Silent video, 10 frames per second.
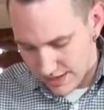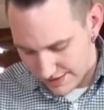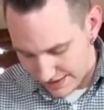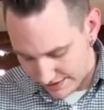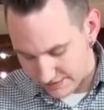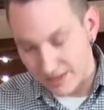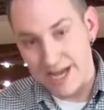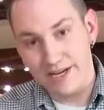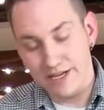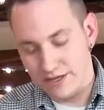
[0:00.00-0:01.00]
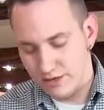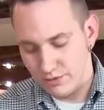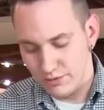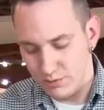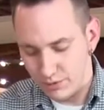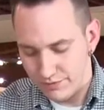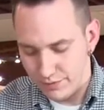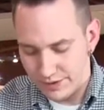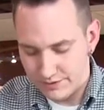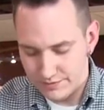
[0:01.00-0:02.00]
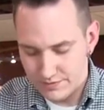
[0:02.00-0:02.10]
And then slide in your 4th foot.